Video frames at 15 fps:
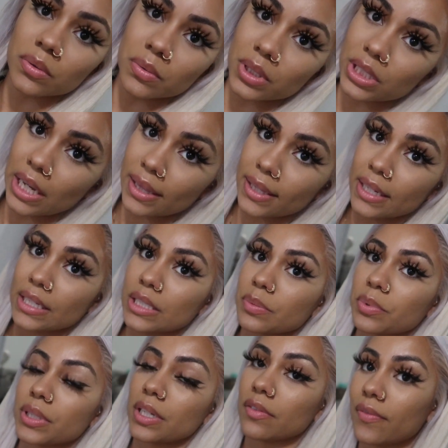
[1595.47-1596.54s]
which I think is
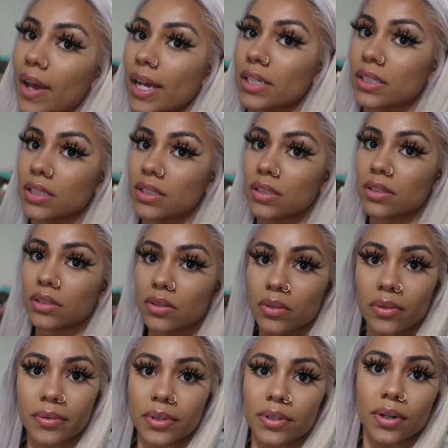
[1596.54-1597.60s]
pretty fast in,
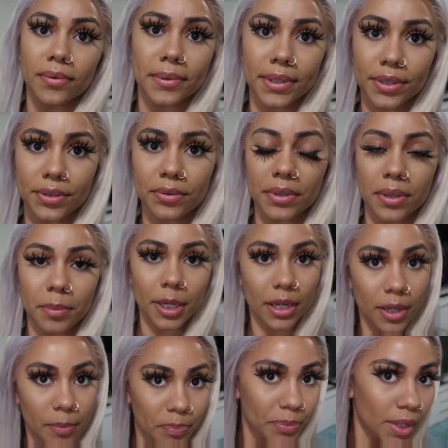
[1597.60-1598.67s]
you know, when you're doing your
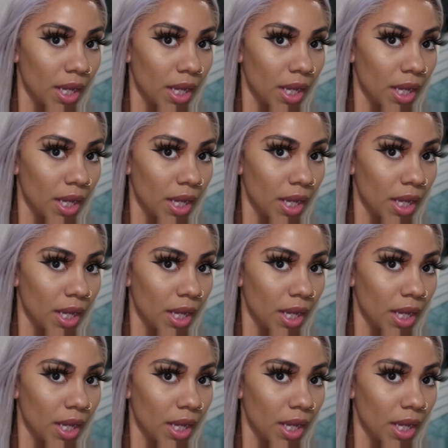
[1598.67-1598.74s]
makeup.